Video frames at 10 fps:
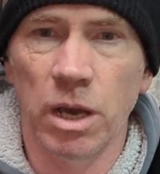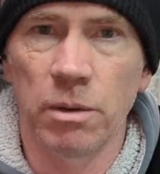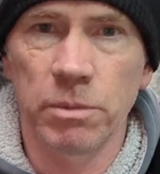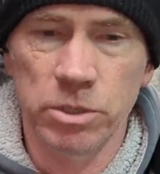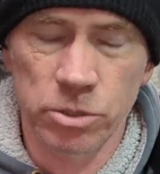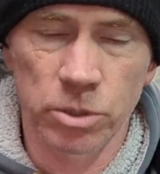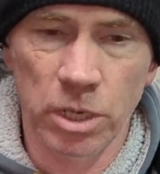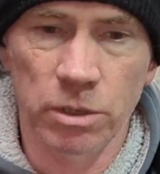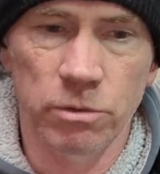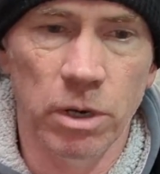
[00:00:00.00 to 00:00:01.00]
Make sure you
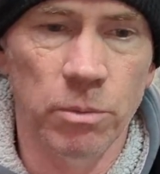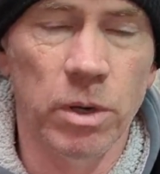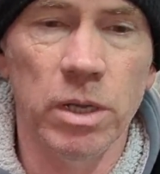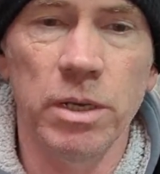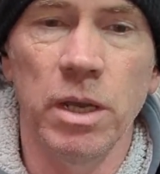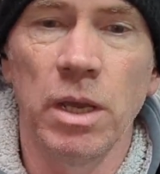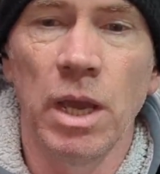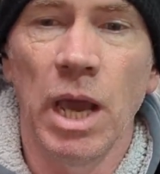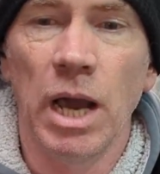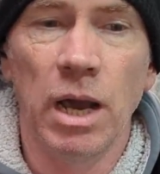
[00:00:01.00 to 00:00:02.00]
get the right one.
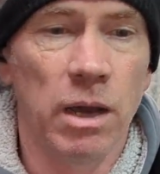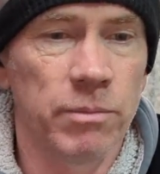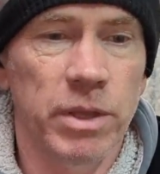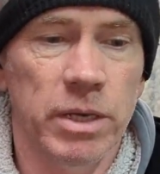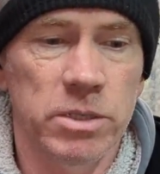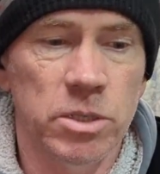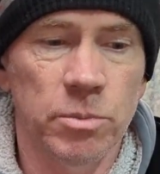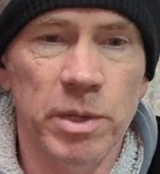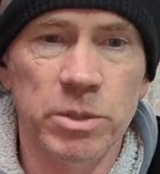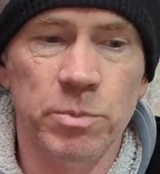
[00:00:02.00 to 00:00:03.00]
That is your
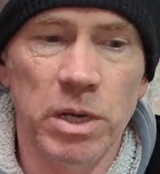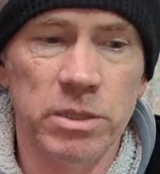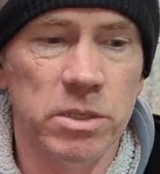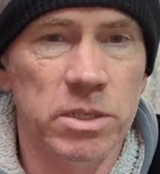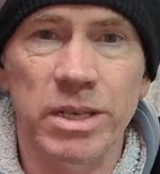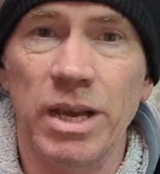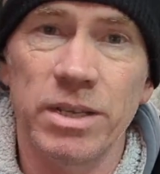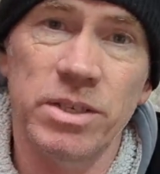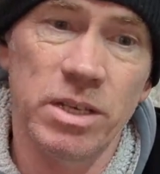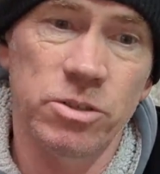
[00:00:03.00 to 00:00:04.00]
best practice, and that
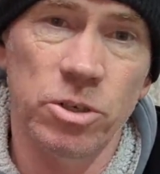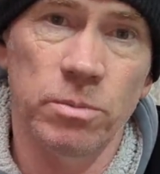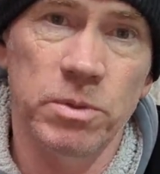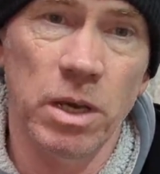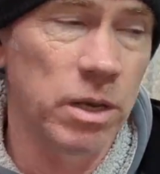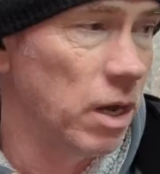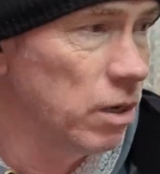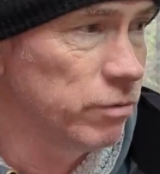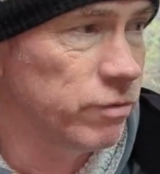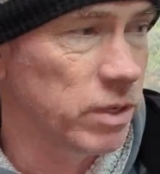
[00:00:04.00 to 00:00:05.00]
is it. Job done.
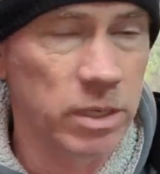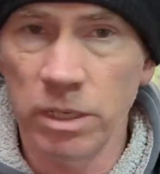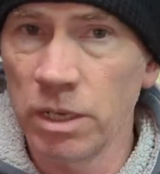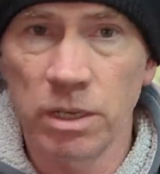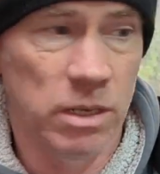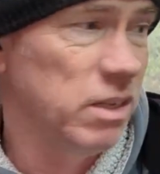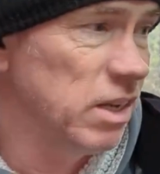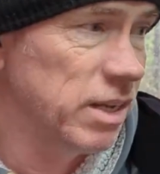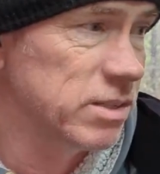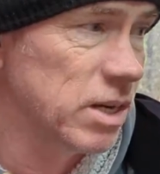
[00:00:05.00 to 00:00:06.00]
Hopefully, in the
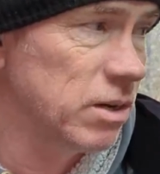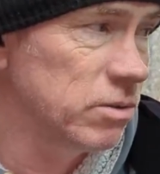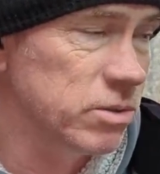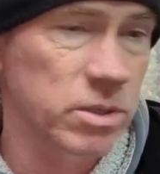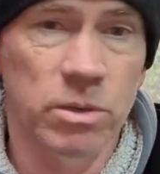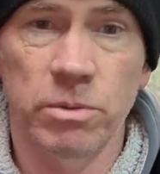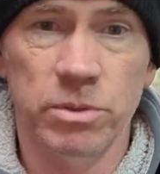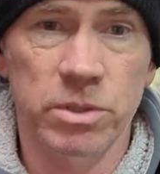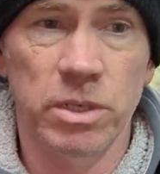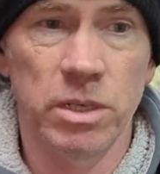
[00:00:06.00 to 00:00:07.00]
next hour or so, we'll
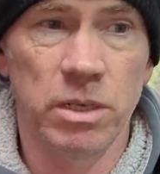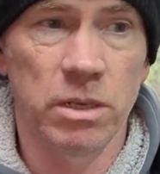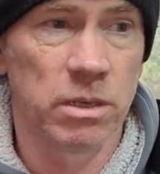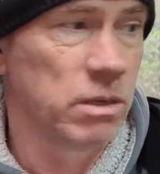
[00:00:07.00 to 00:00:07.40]
see.